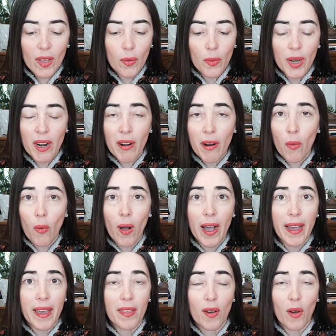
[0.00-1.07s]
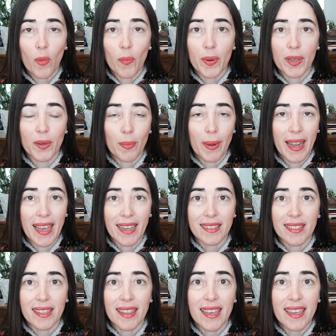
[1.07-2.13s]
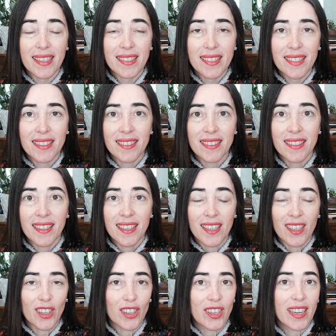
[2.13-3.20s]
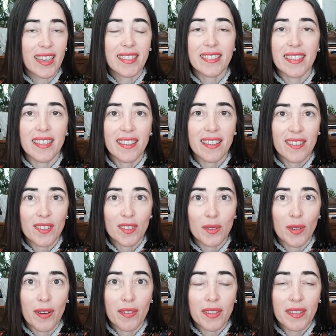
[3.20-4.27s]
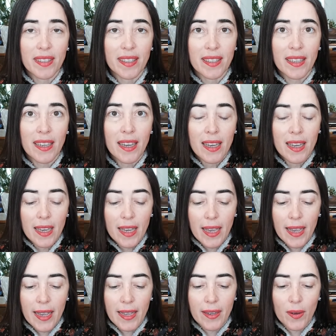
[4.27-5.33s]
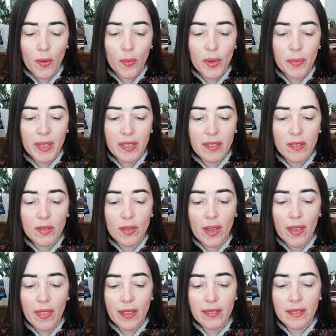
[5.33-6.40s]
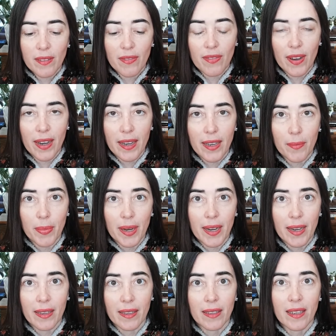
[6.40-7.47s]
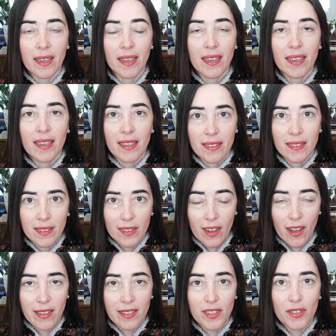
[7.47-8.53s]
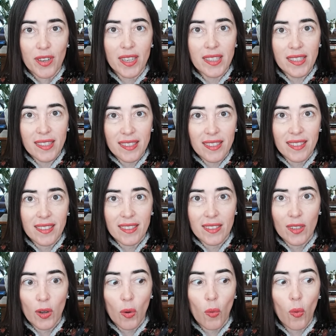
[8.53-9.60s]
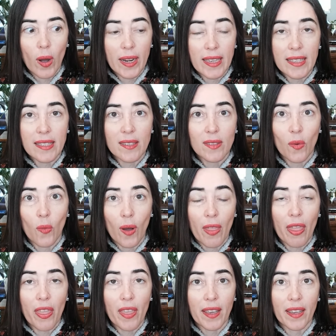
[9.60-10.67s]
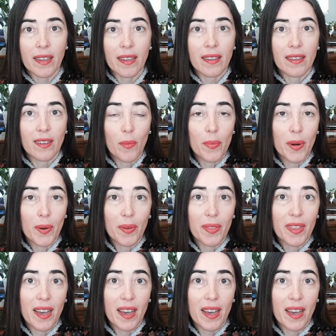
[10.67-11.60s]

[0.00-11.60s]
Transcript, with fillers: we are a wide open blank slate, connected to everything, and we begin to identify by contrast what is one thing compared with the